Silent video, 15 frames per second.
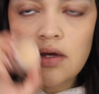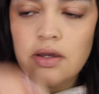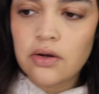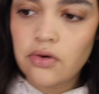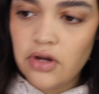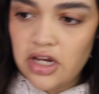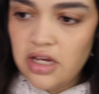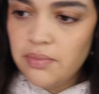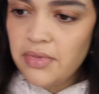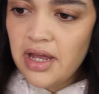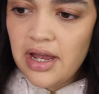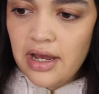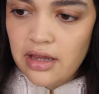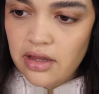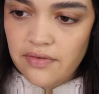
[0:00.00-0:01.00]
Cream.
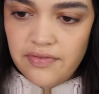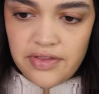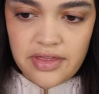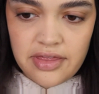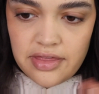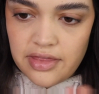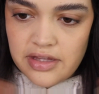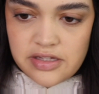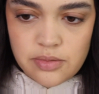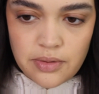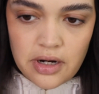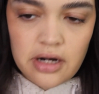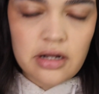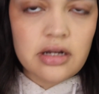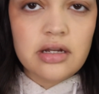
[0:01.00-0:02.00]
I love this
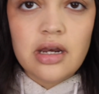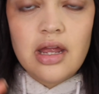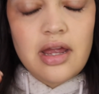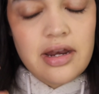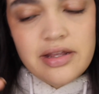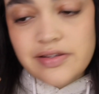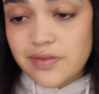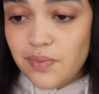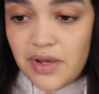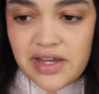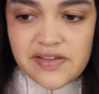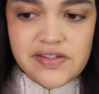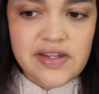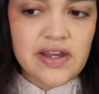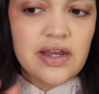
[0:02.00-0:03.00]
product. It is
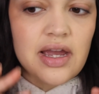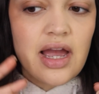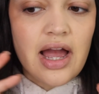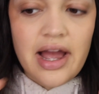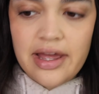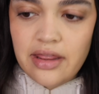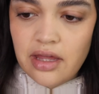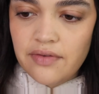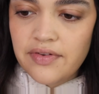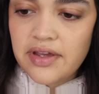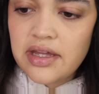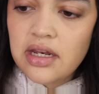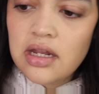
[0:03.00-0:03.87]
amazing. I love it.